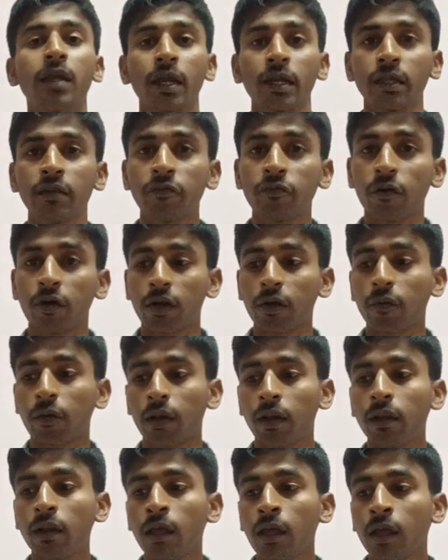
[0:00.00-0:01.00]

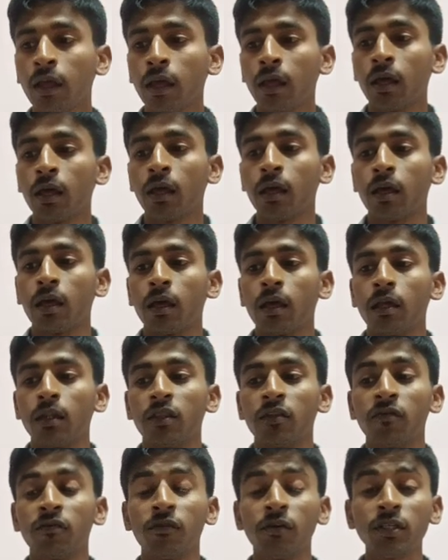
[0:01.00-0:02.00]
1941,
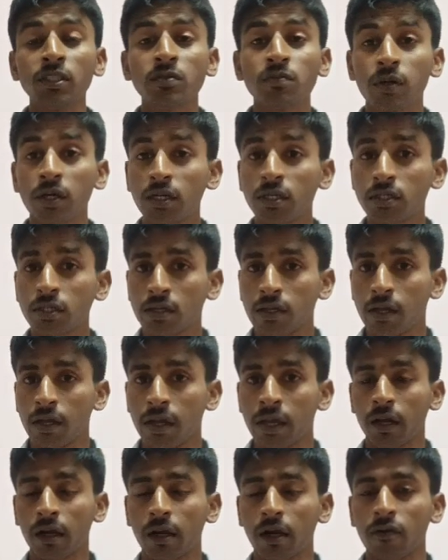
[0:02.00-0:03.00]
the first British
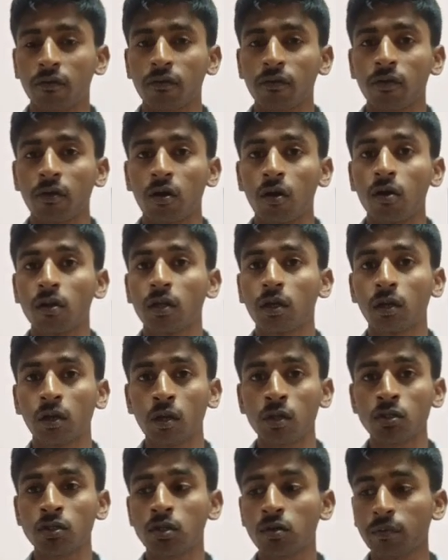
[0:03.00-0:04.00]
aircraft called the
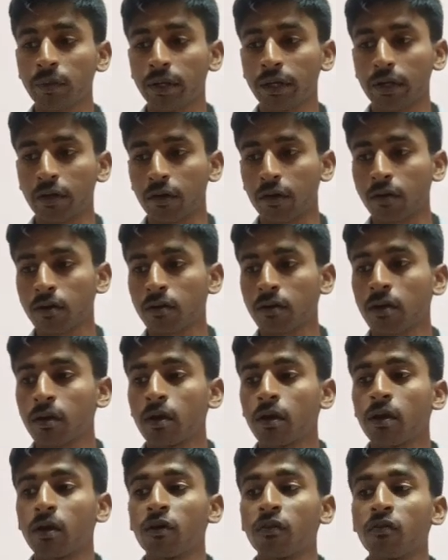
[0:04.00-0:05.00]
Gloucester
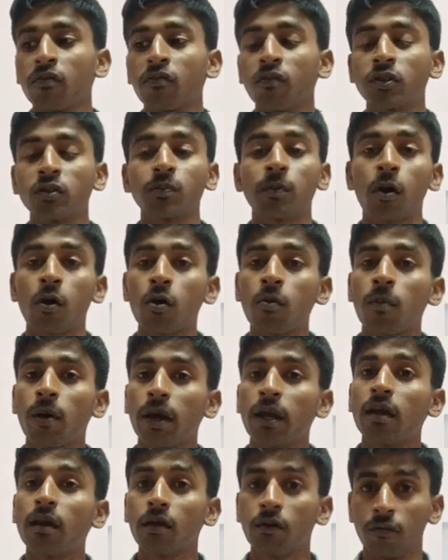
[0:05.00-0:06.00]
Meteor was powered
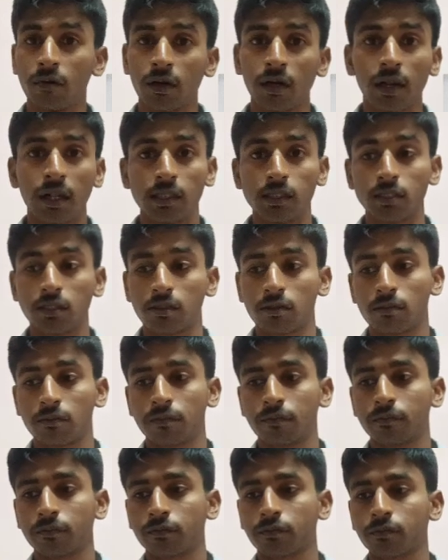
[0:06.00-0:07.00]
by a Whittle
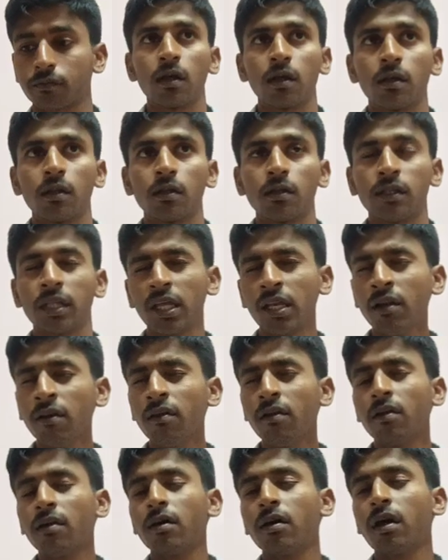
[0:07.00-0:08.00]
engine.
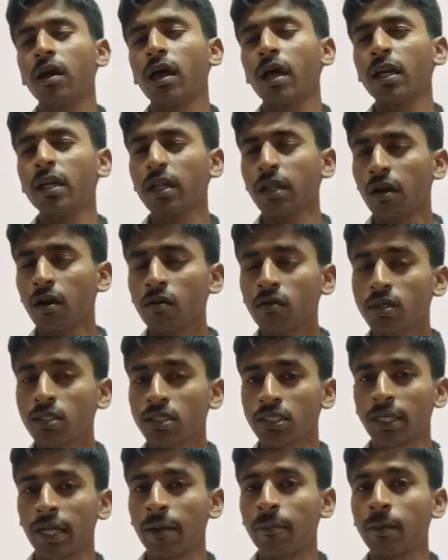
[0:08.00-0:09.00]
Then, at around the
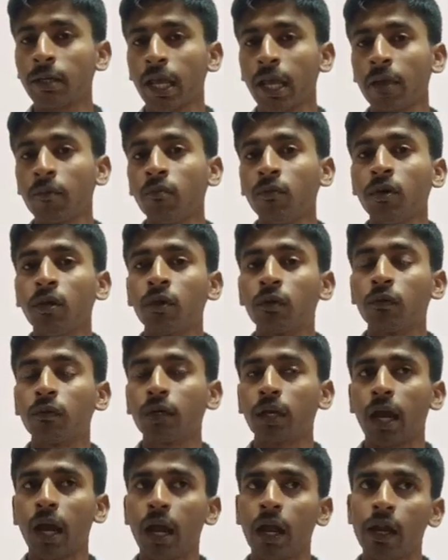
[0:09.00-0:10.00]
same time,
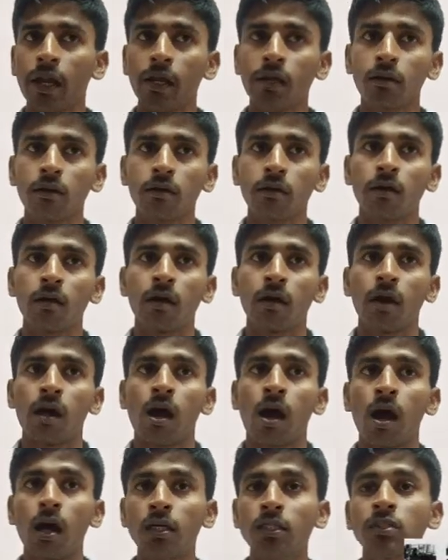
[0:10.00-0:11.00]
we had
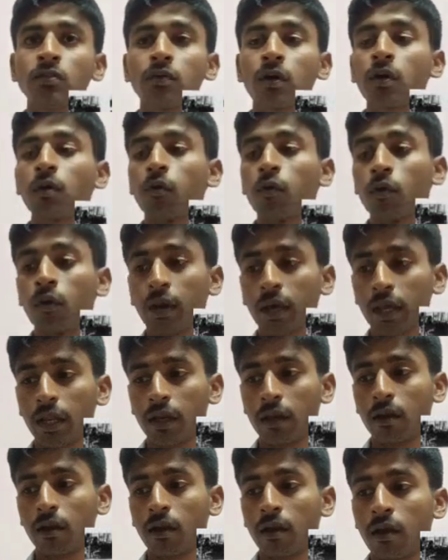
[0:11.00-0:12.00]
Hans van
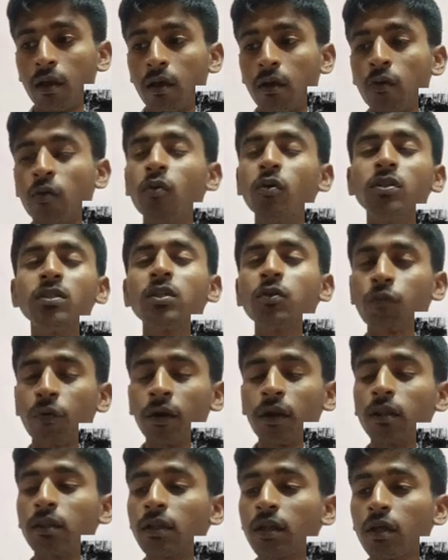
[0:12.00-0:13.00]
Ohain, who was a
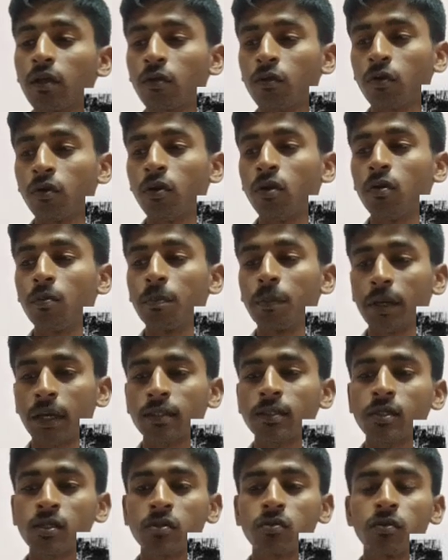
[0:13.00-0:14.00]
23-year-old
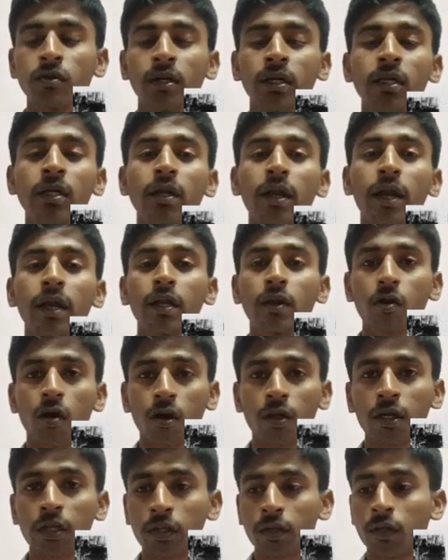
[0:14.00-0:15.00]
PhD student at
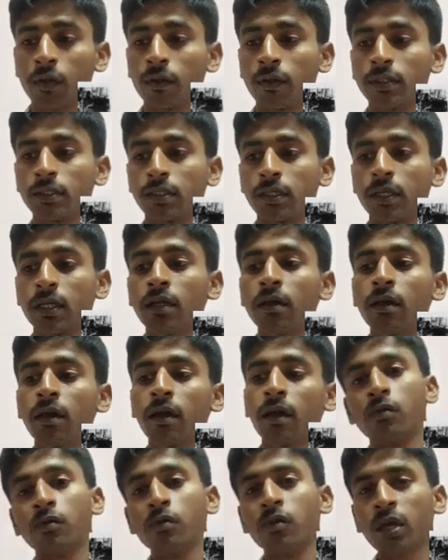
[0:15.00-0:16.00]
Göttingen
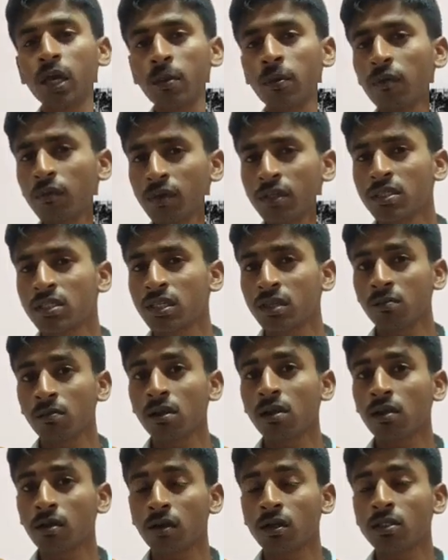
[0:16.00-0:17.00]
University, who came up with a
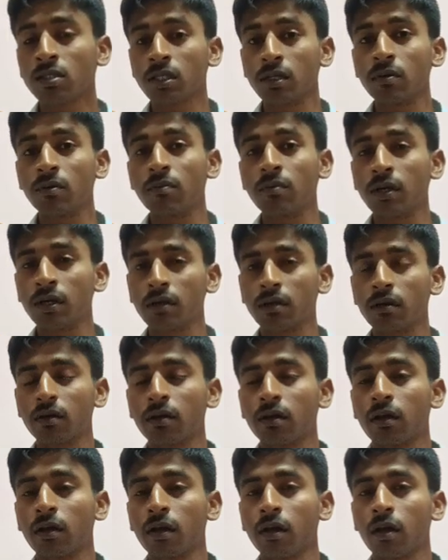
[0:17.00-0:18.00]
similar concept,
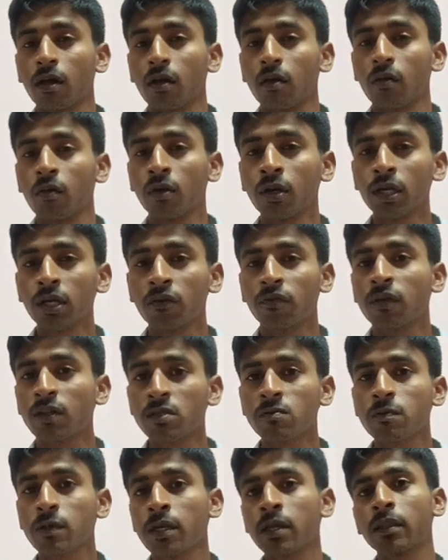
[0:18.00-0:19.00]
but only
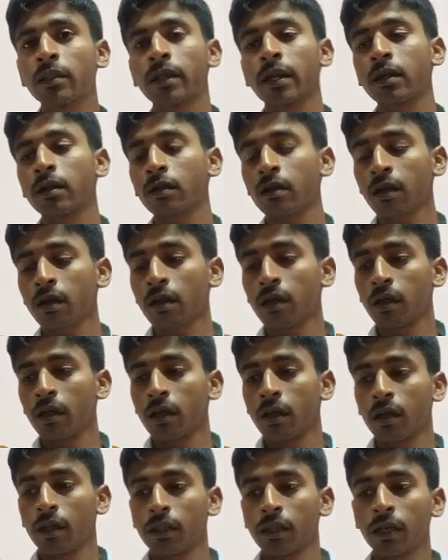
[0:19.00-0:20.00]
difference being
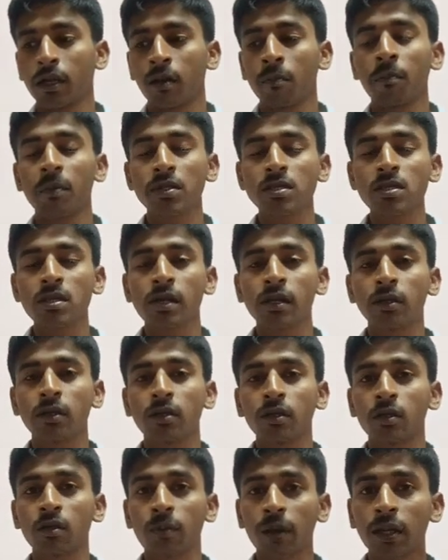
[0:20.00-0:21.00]
that the compressor
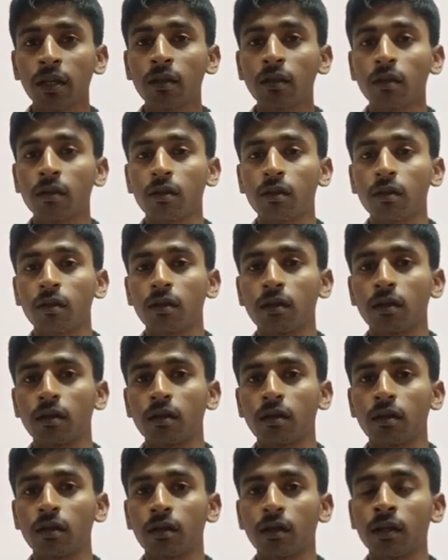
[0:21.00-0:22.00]
and the
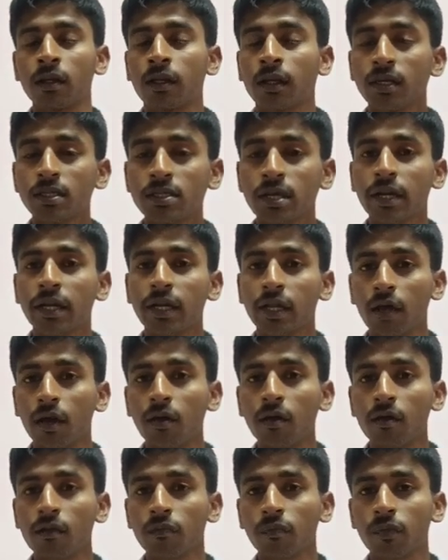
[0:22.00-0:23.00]
turbine in his
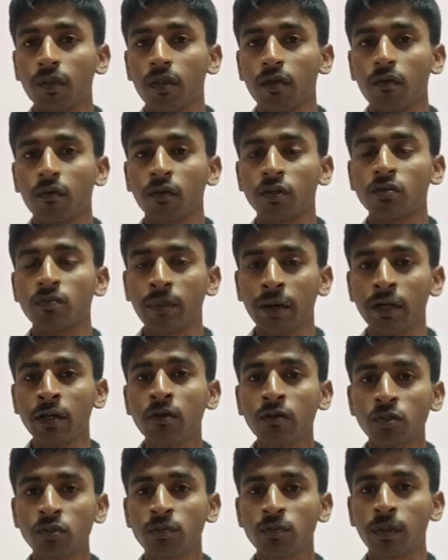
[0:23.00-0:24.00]
idea was
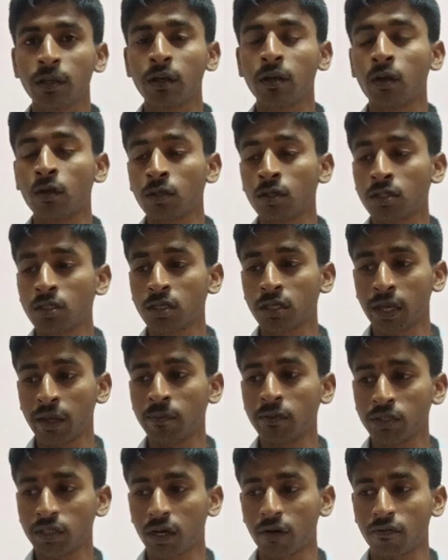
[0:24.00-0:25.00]
meant to spin on the
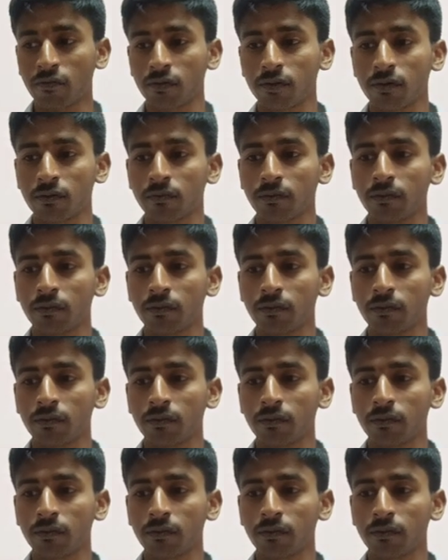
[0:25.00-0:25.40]
same shaft.